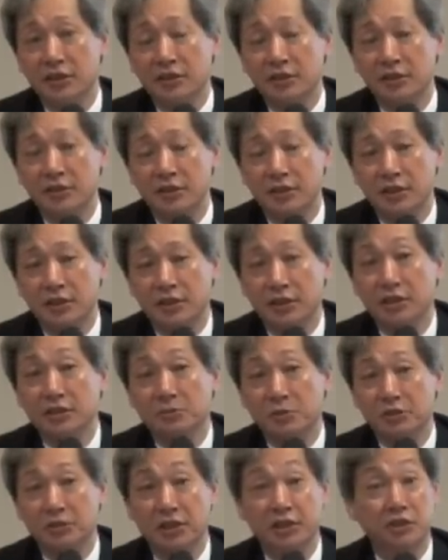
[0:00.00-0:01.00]
in the
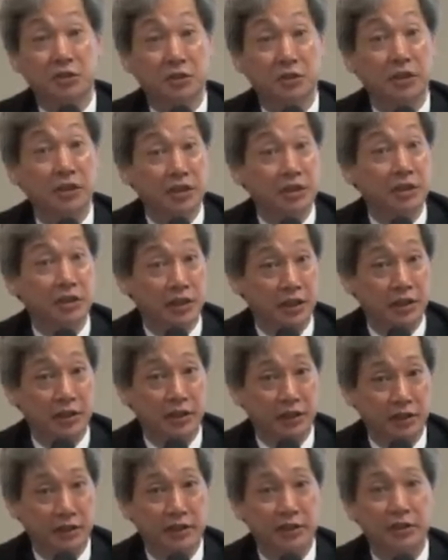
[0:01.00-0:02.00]
next presidential election, I
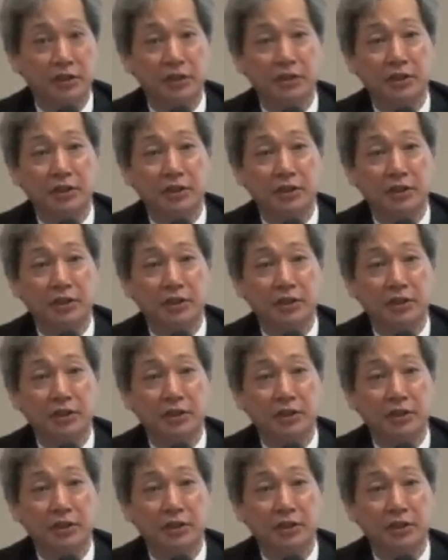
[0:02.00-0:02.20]
think.